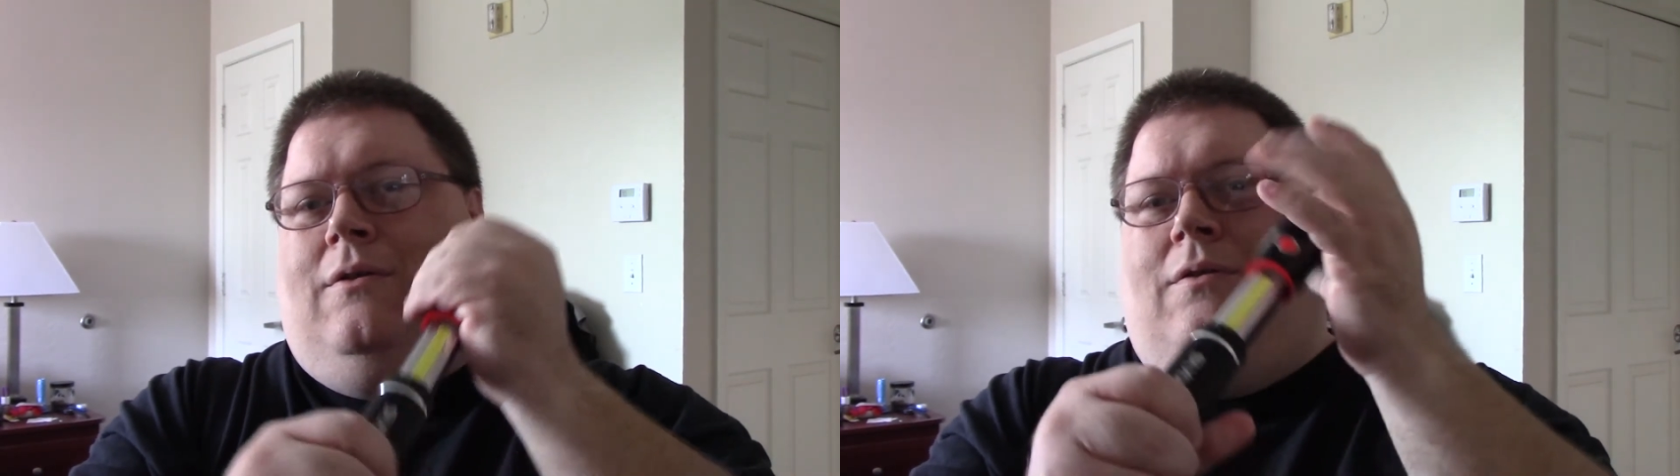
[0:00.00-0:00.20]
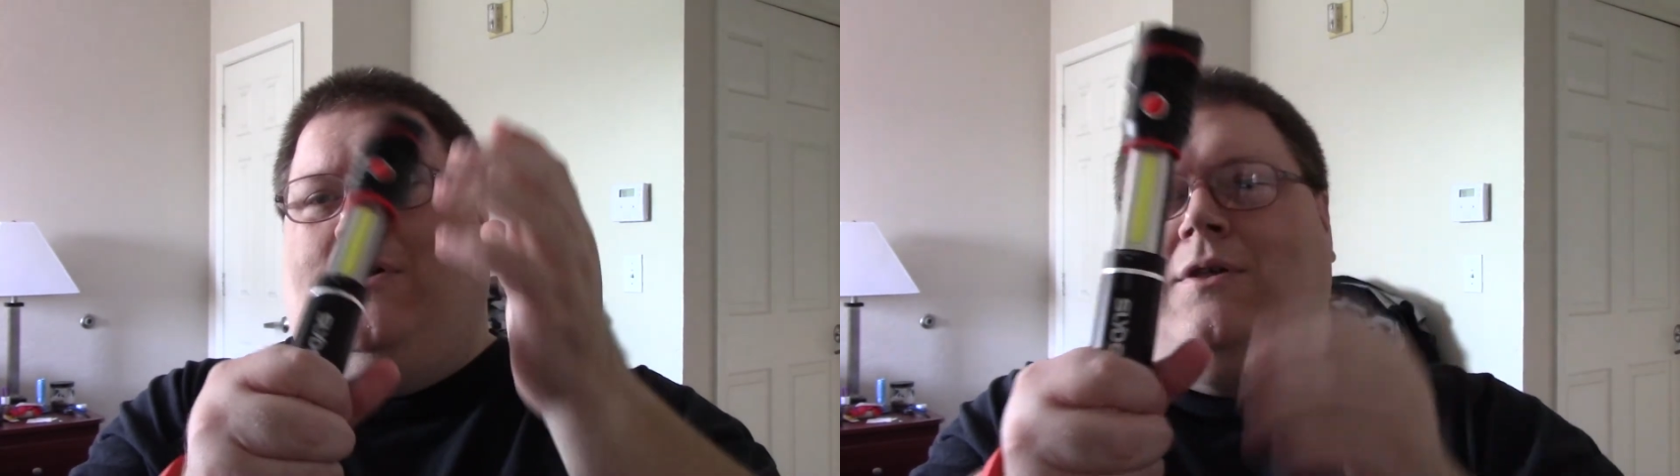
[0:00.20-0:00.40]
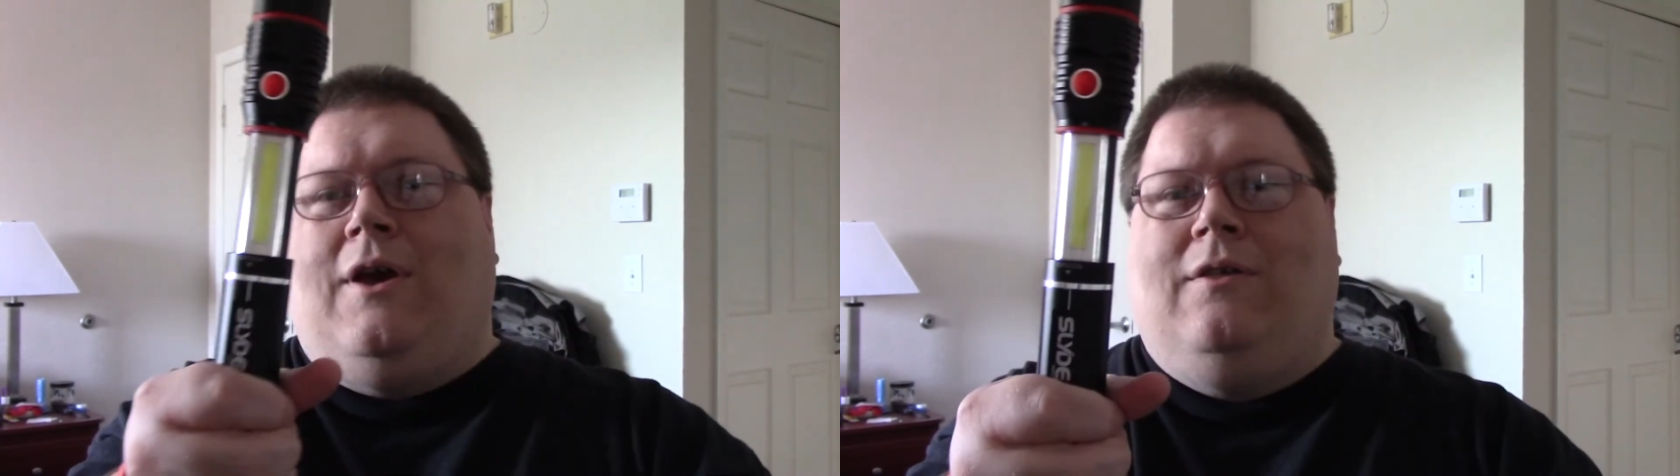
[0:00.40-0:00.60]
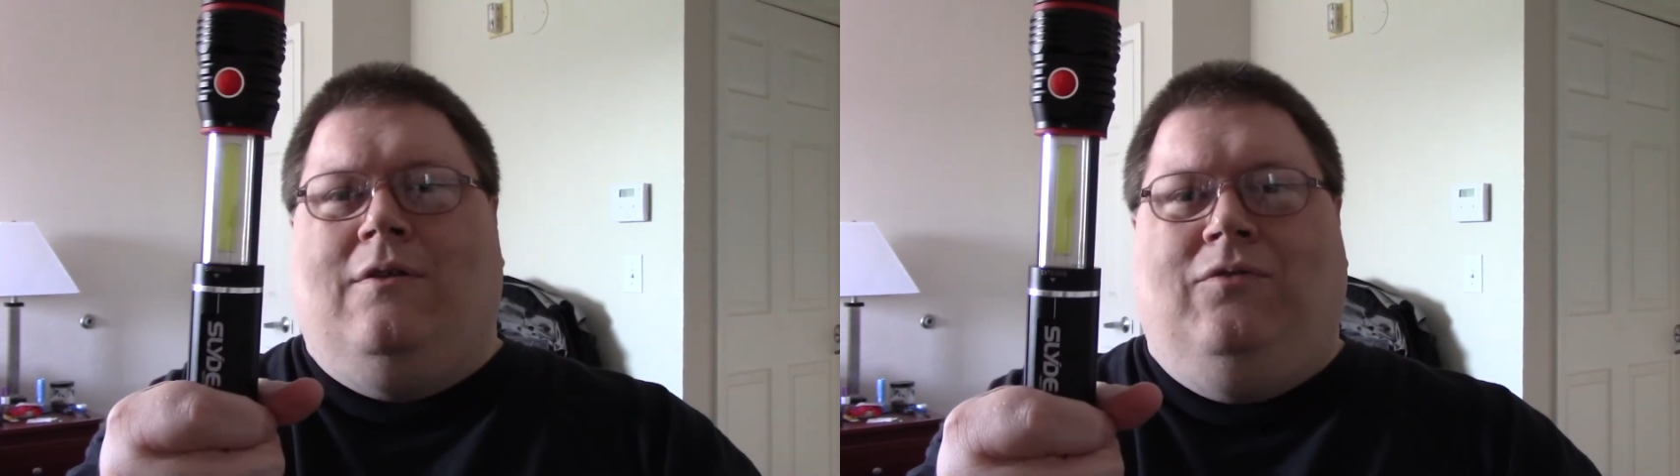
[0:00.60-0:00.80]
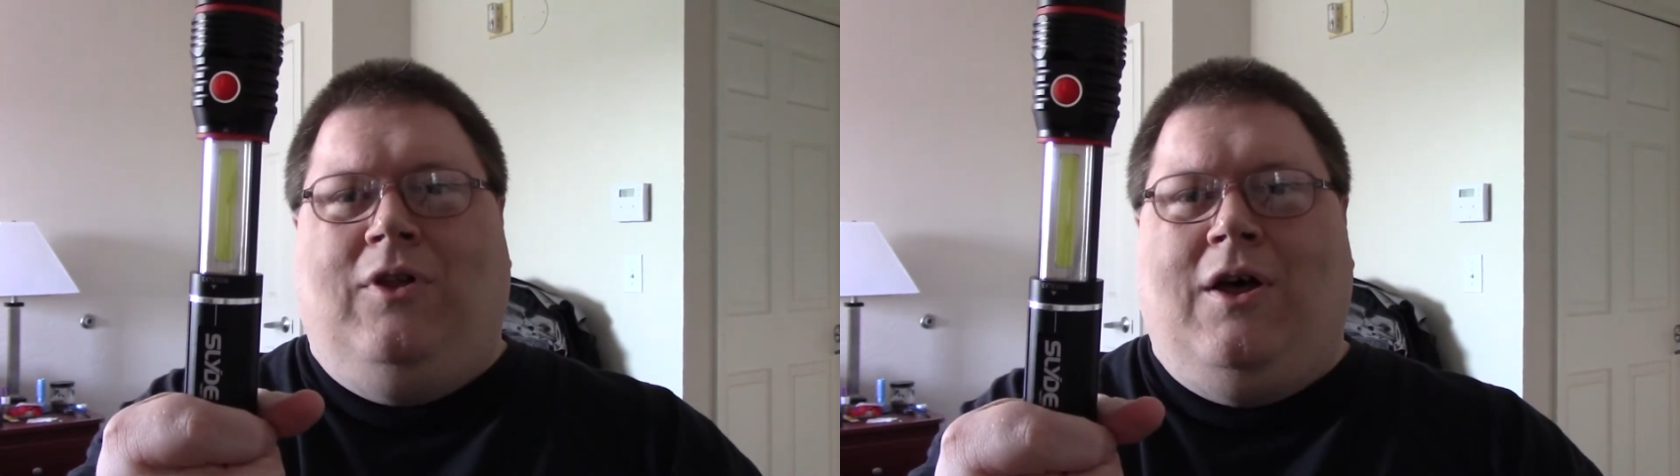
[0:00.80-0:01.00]
This has
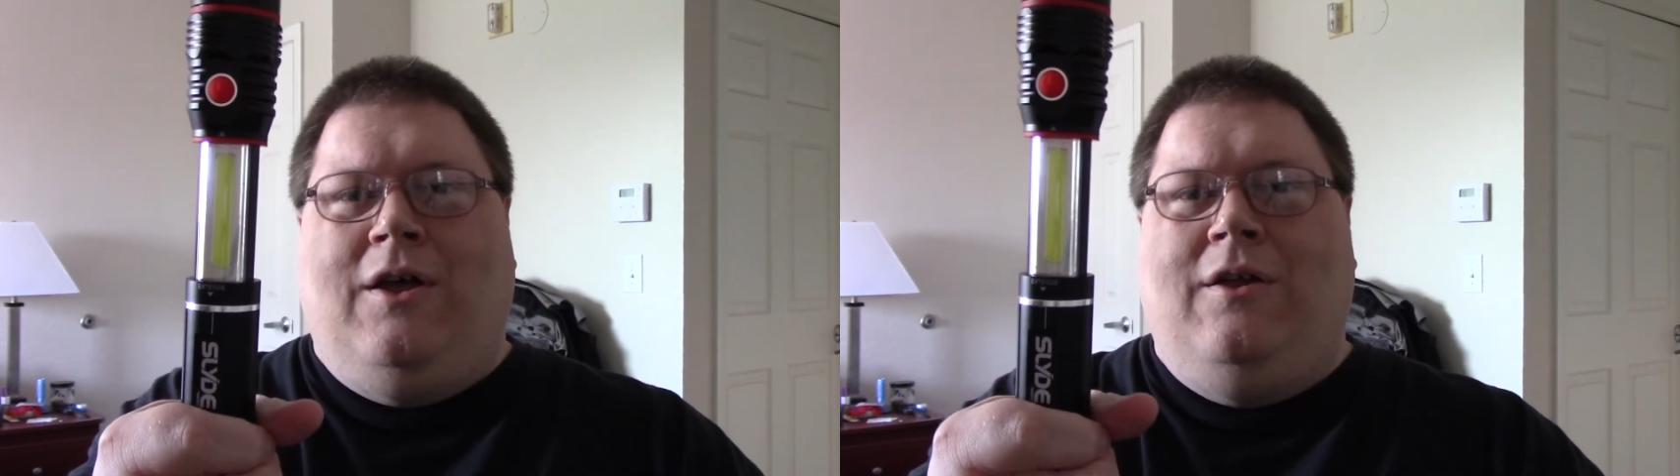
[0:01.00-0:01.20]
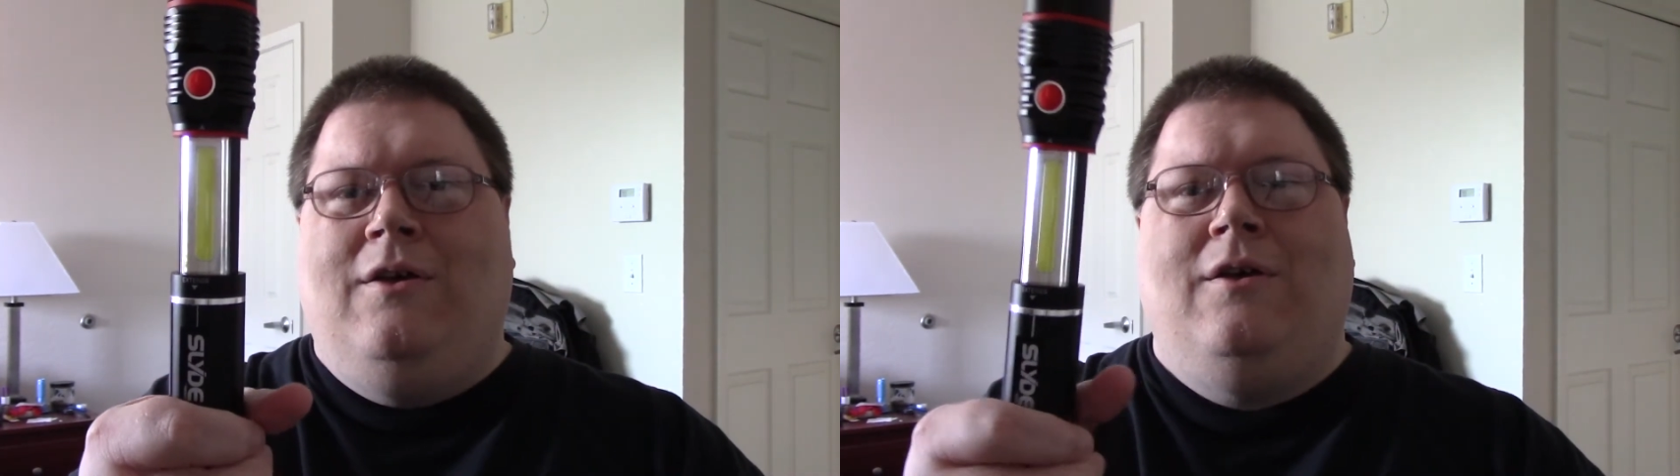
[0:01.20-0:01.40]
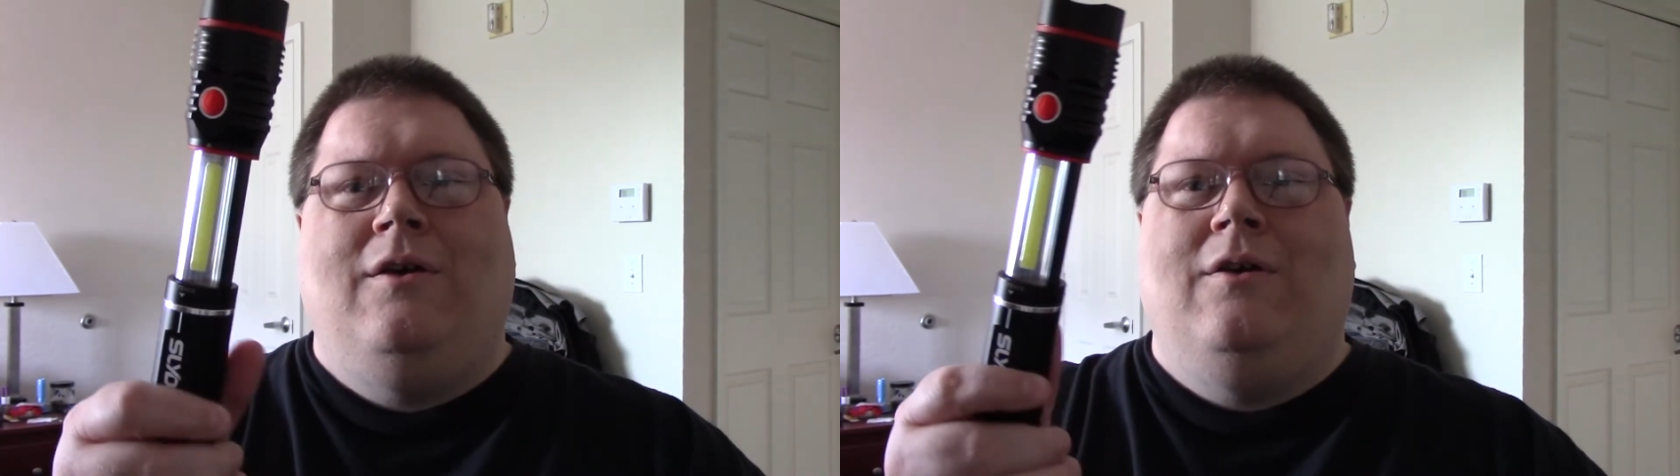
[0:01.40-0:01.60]
the flood.